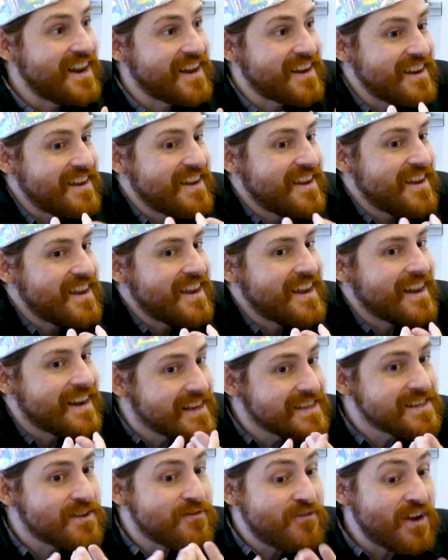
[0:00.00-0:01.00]
Like it
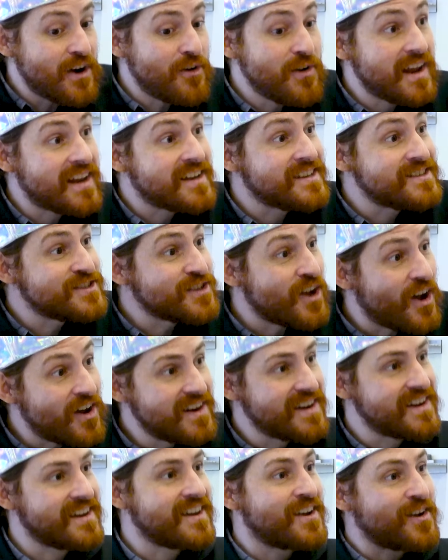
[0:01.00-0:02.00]
is a very
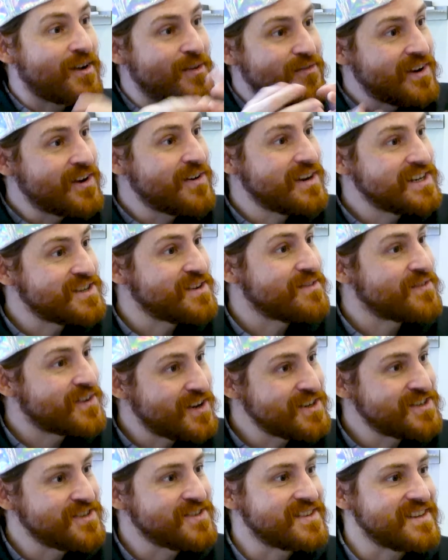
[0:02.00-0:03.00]
exotic configuration of
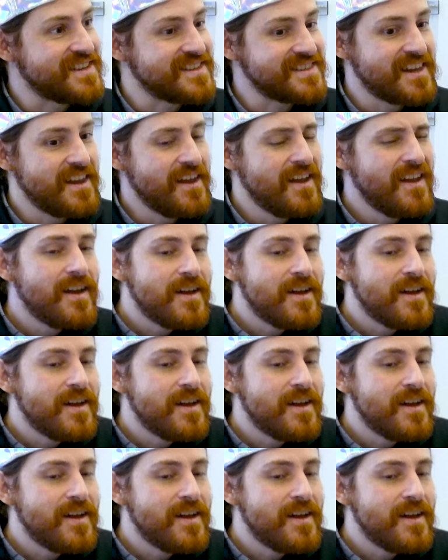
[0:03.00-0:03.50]
consciousness.